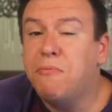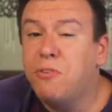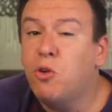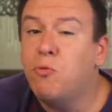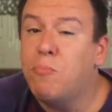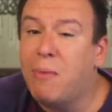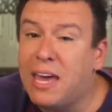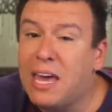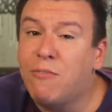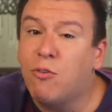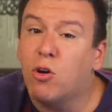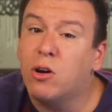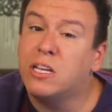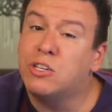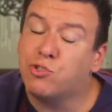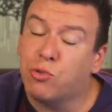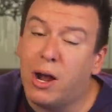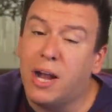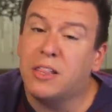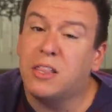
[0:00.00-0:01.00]
of you may have already
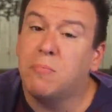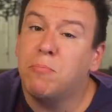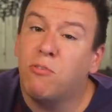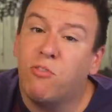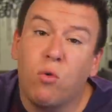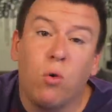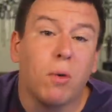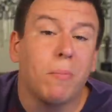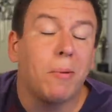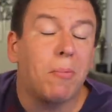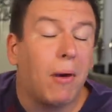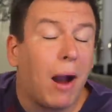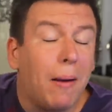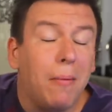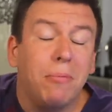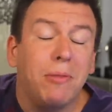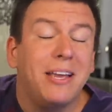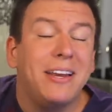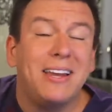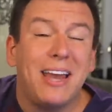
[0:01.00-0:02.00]
tried them before, but
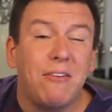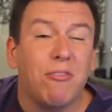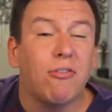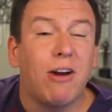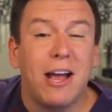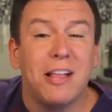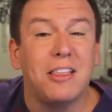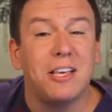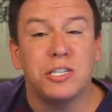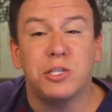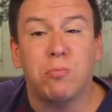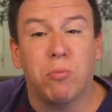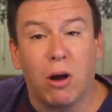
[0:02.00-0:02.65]
probably never at this